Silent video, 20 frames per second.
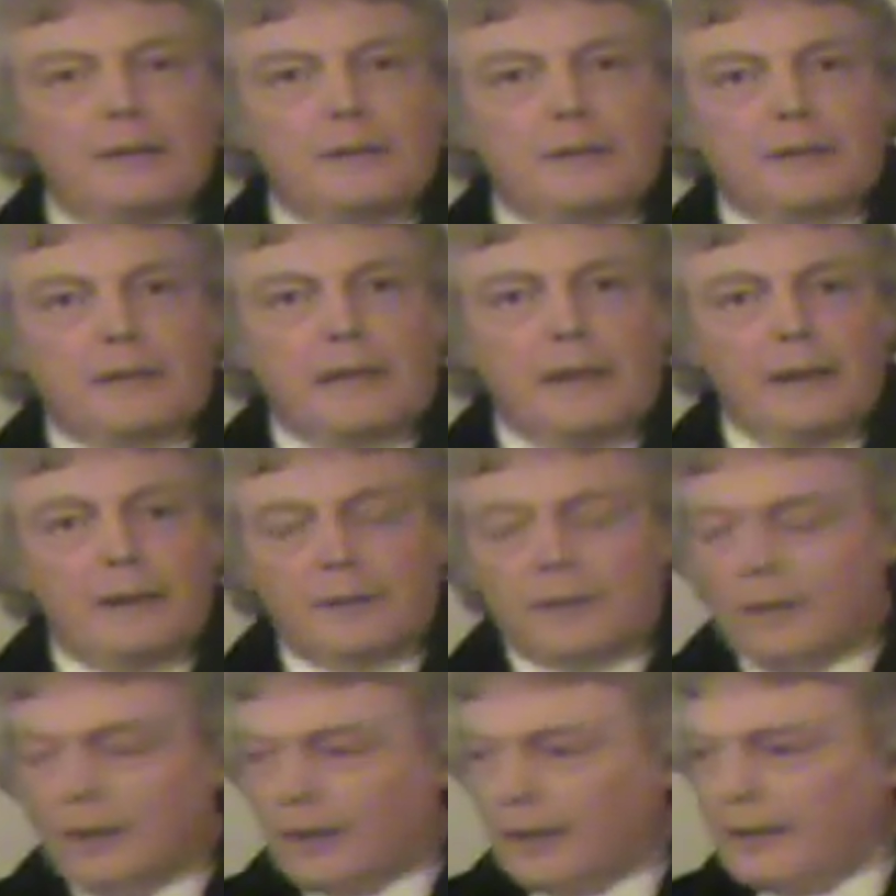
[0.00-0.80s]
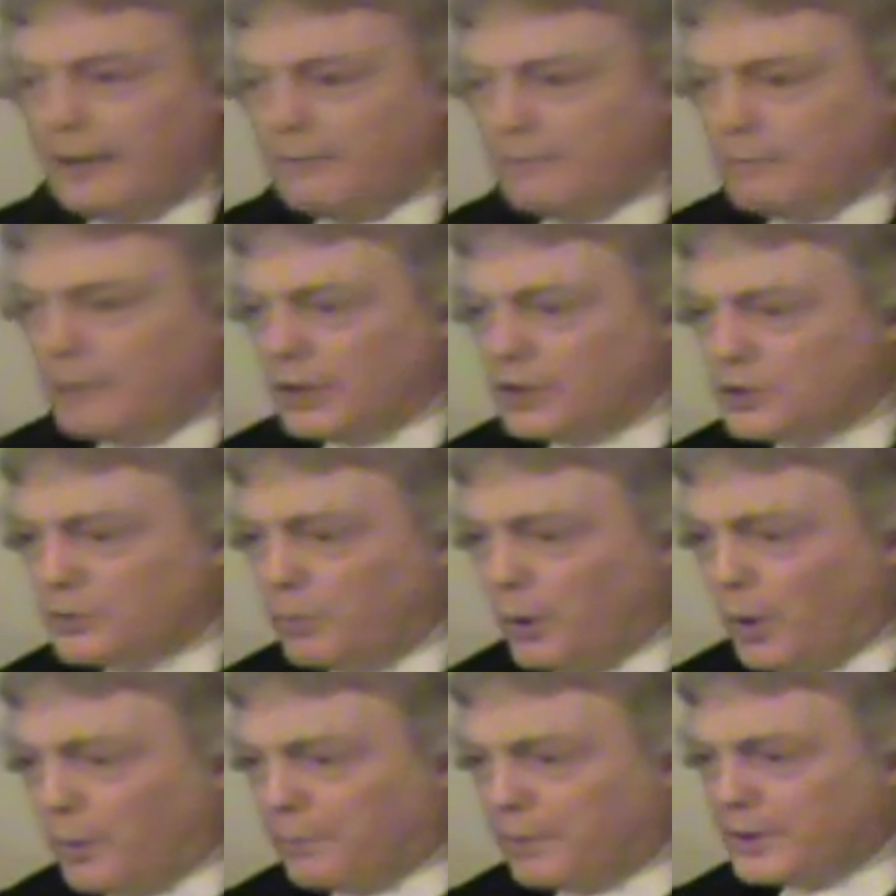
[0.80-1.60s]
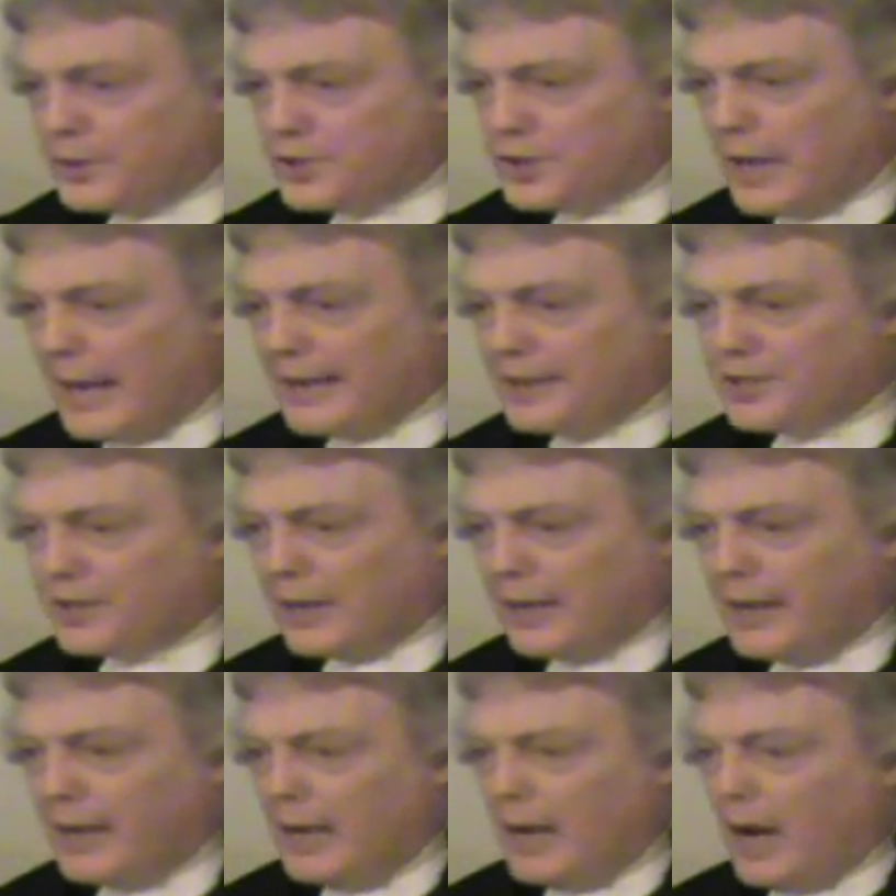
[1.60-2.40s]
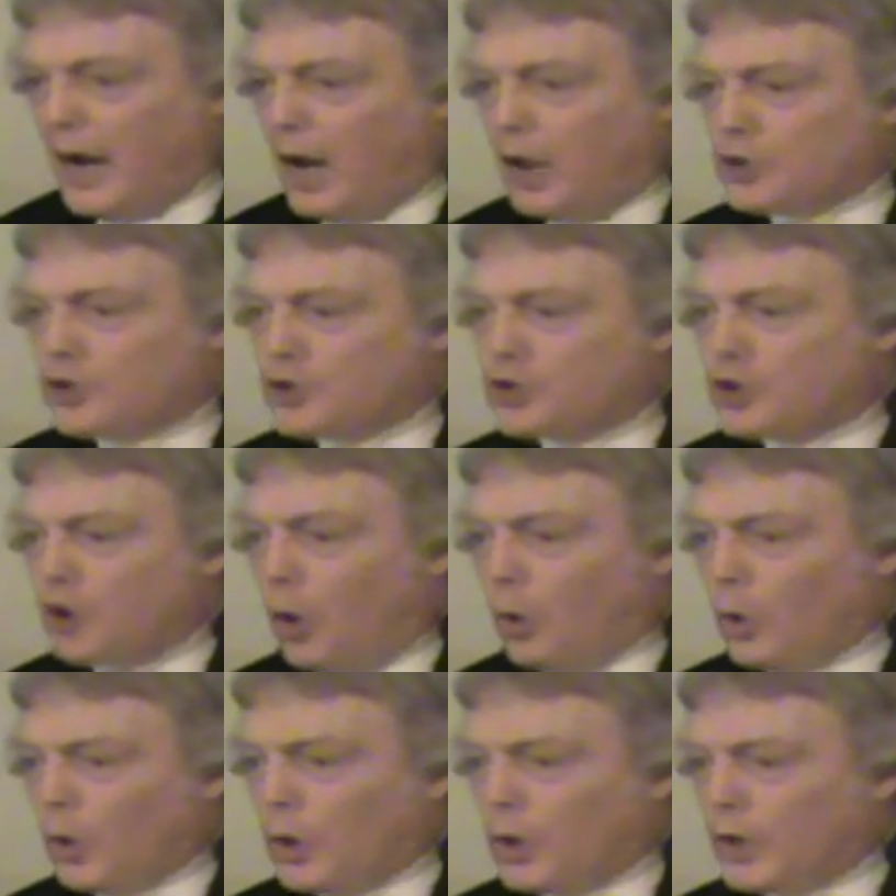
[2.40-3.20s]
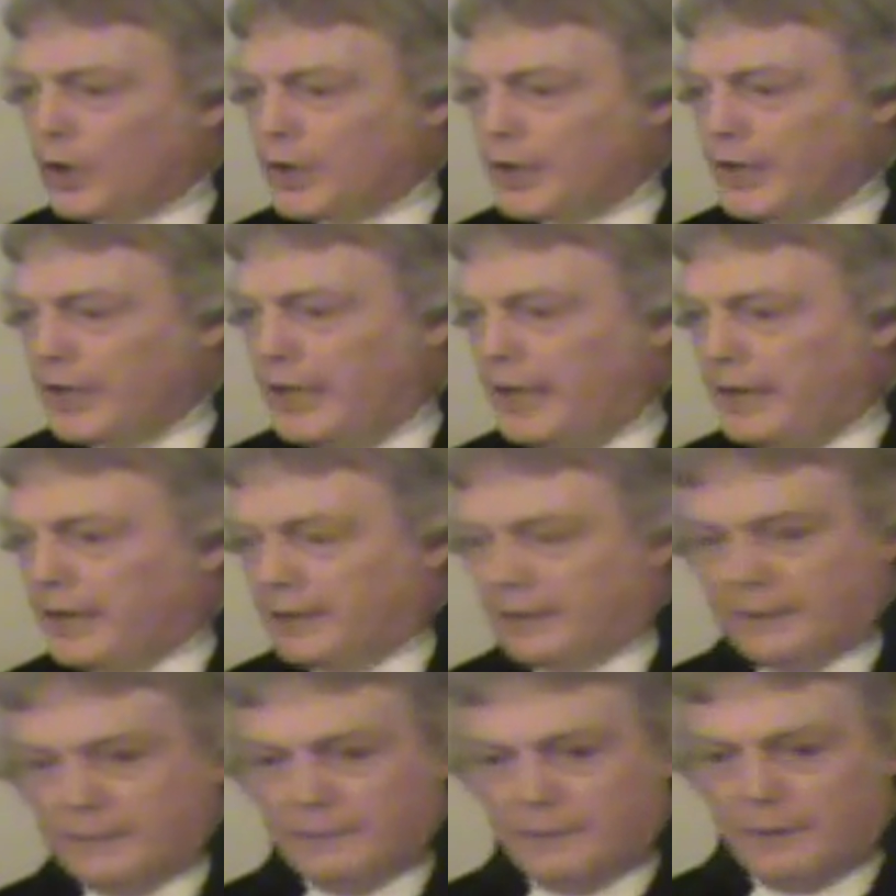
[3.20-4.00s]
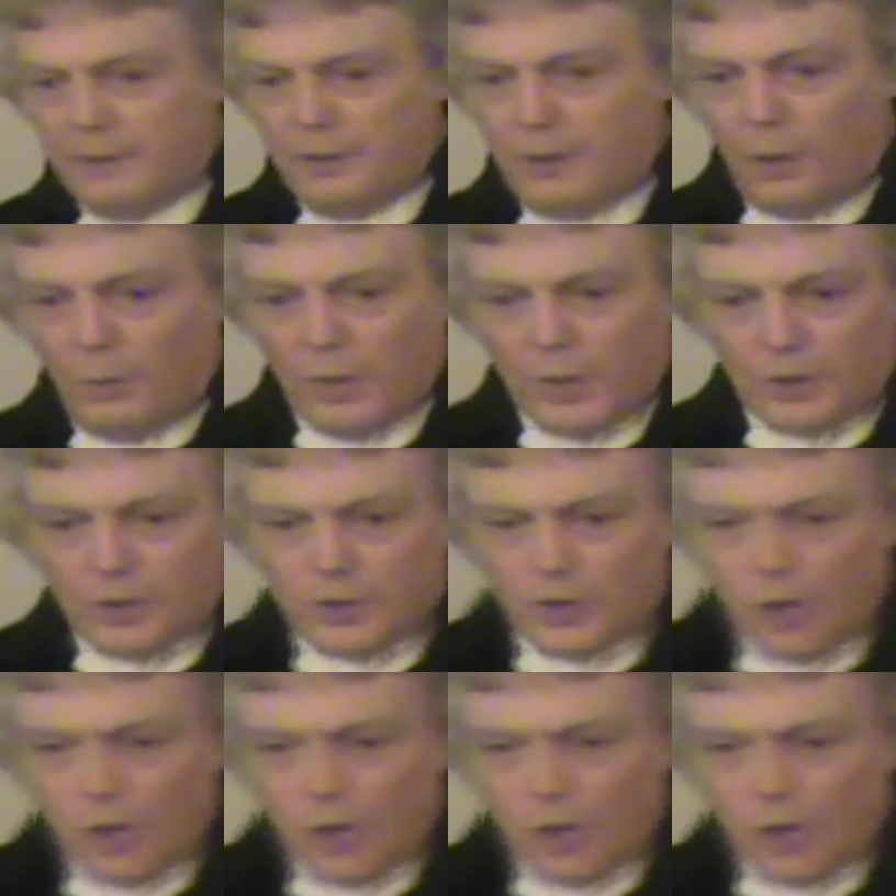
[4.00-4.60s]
to calculate much more precisely a solar year. You know what a